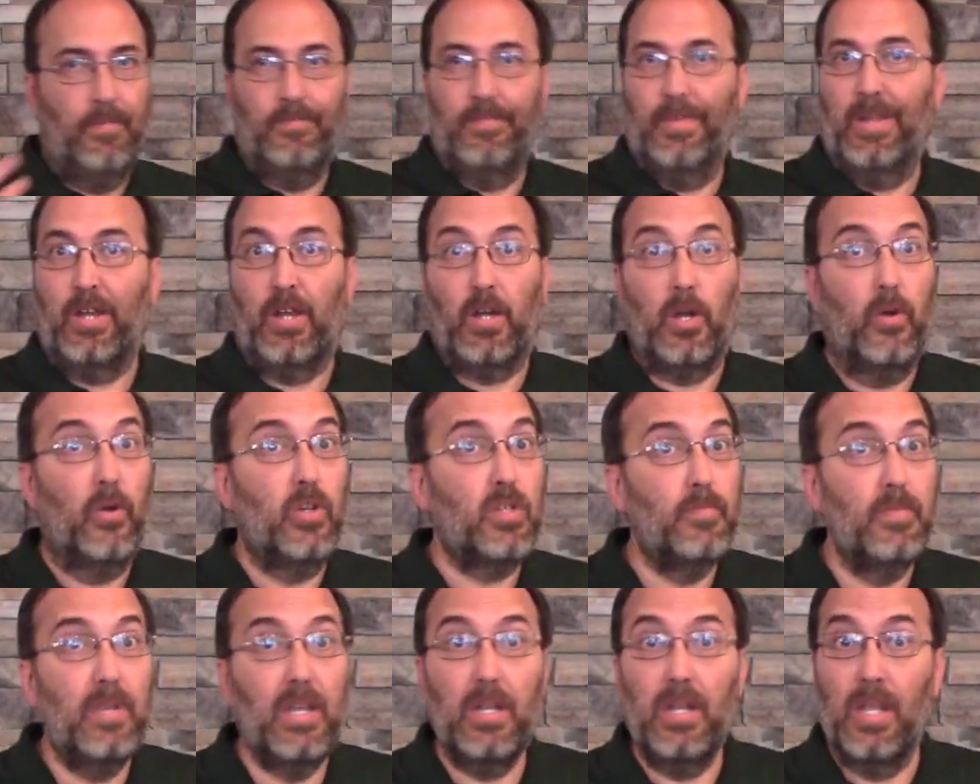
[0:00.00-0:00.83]

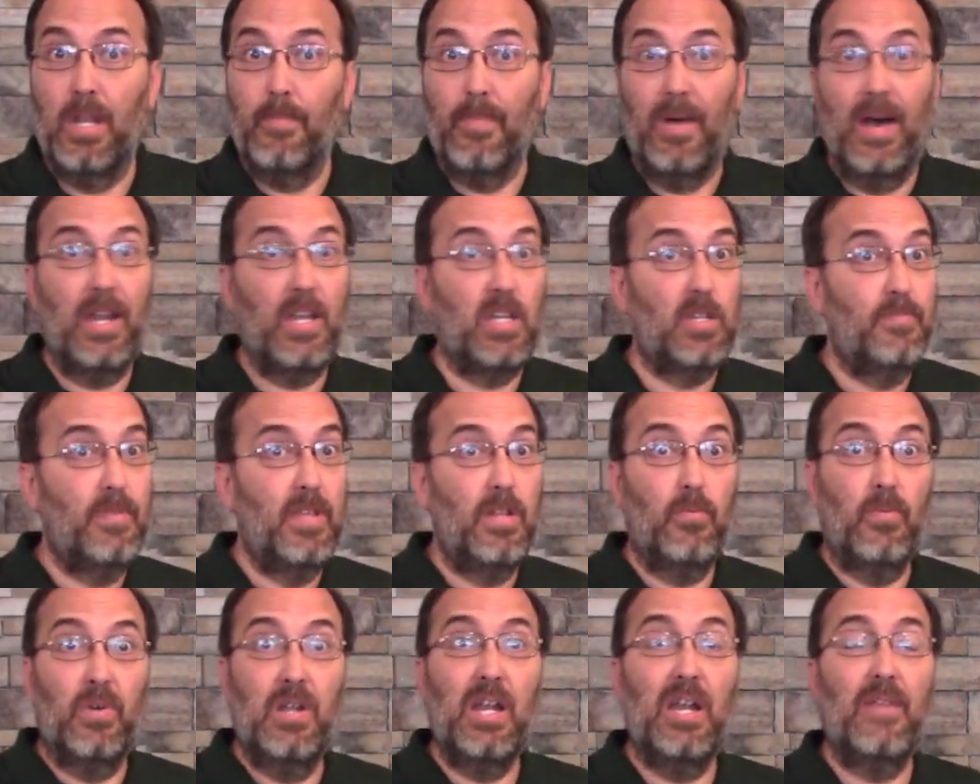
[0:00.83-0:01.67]
encouragement,
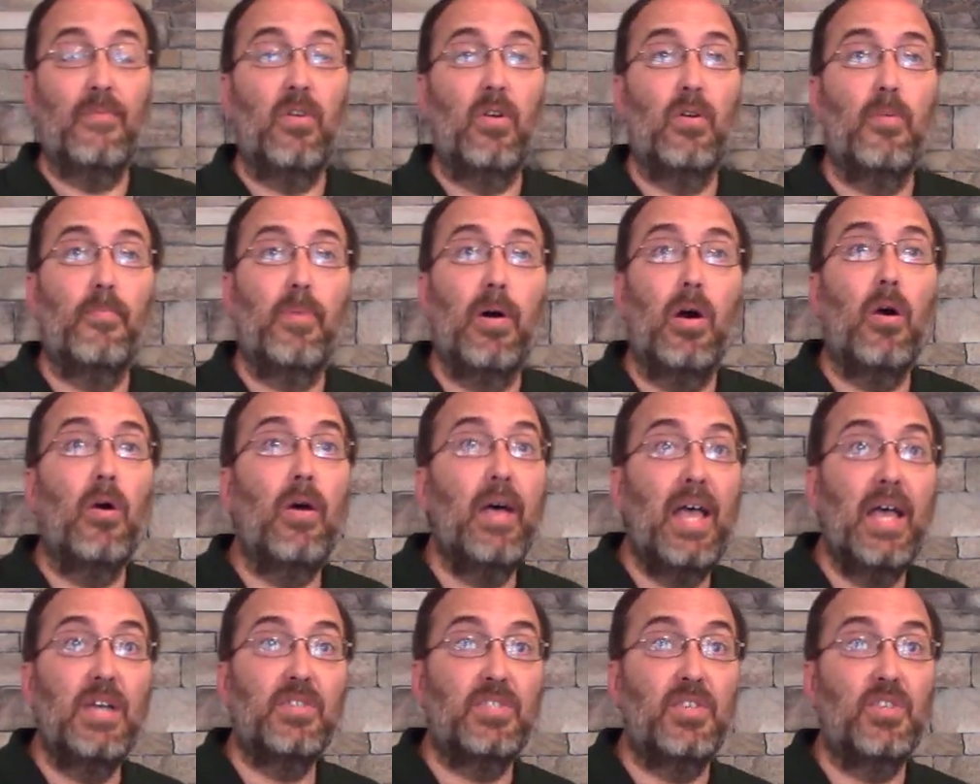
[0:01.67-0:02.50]
admonishment, whatever,
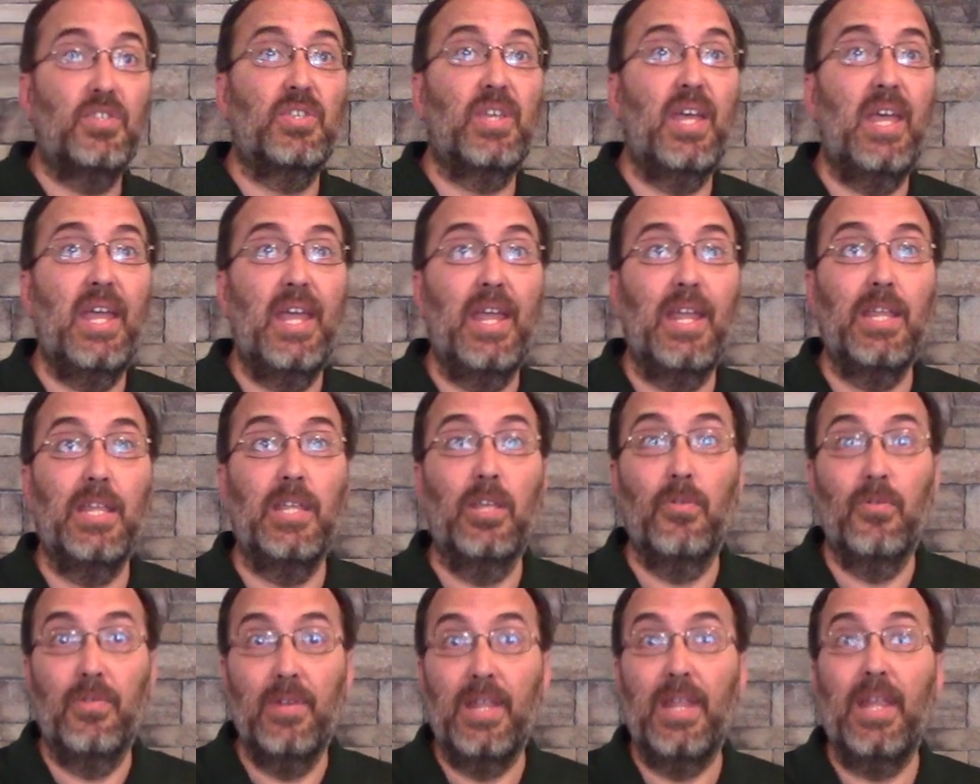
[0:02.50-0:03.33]
Paul has to say,
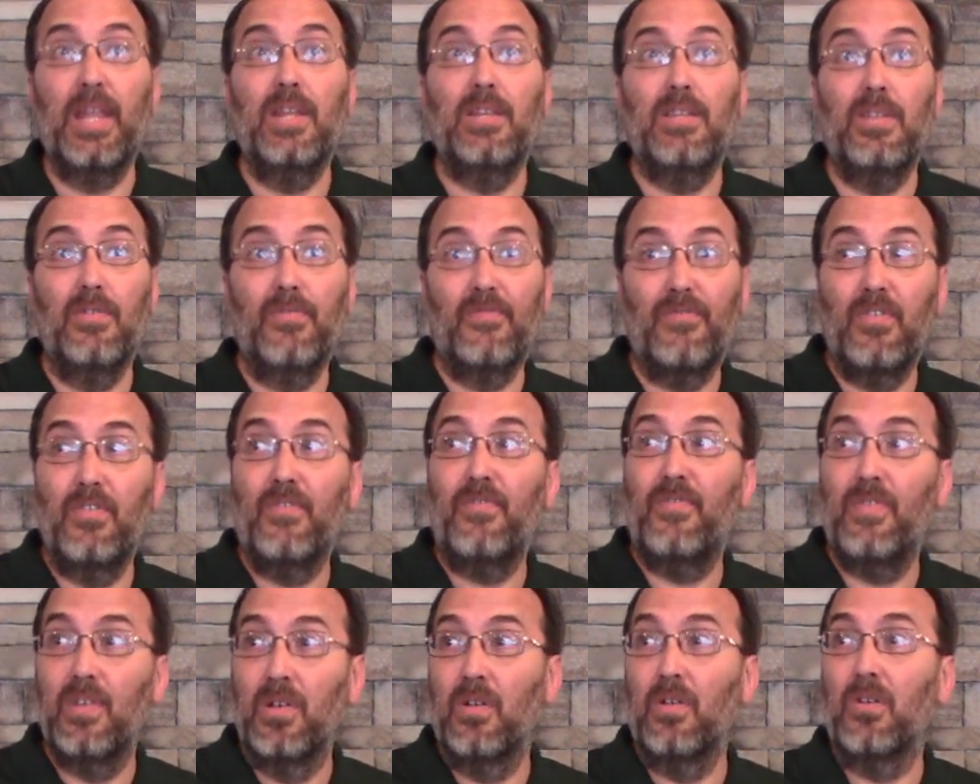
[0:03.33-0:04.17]
you need to
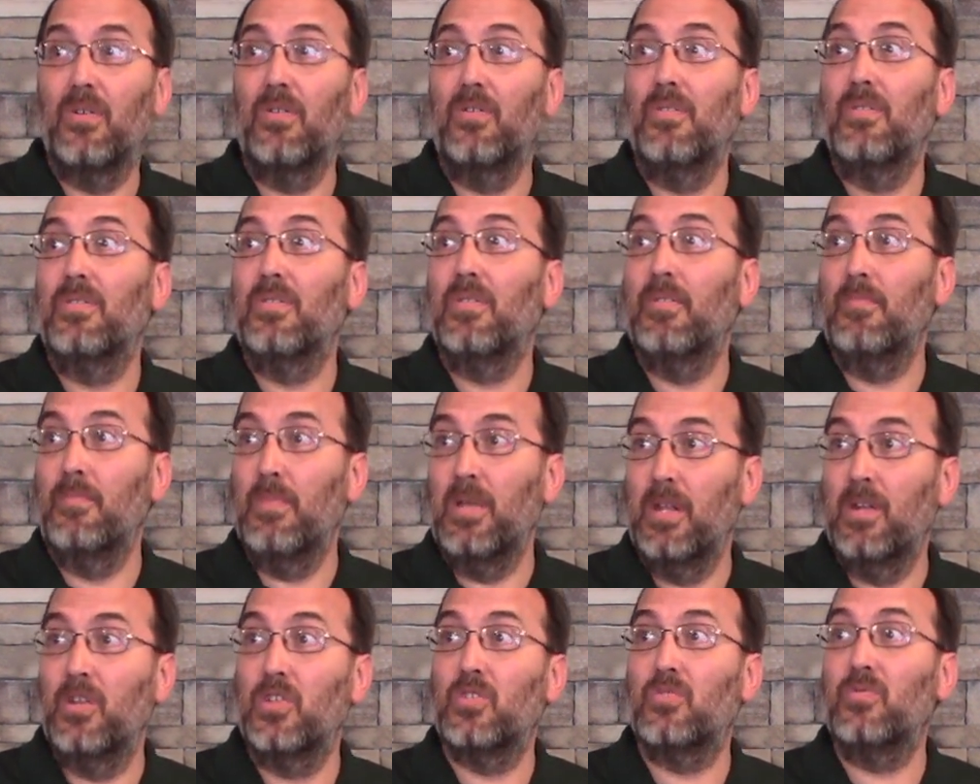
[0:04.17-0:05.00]
fulfill the
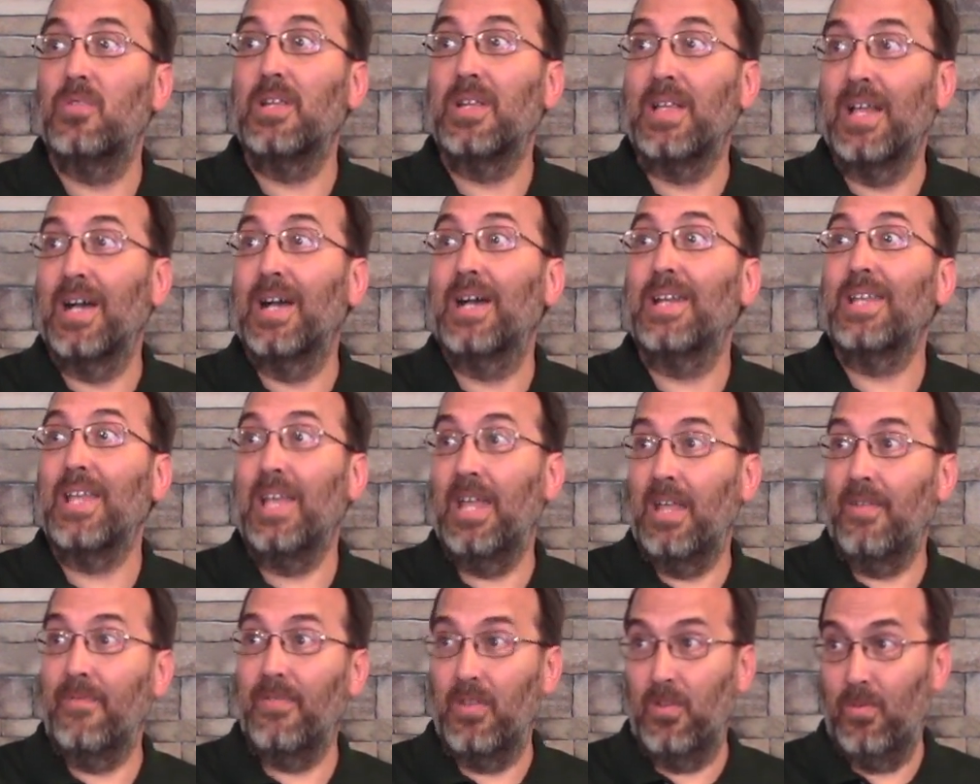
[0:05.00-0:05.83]
ministry God
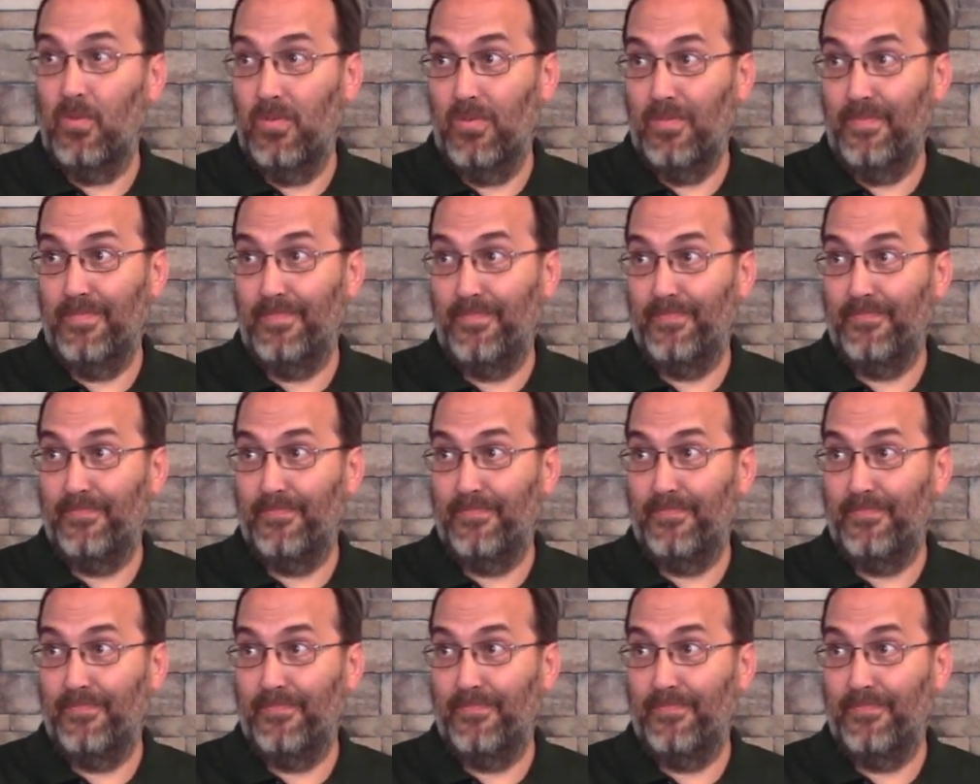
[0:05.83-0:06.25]
gave you.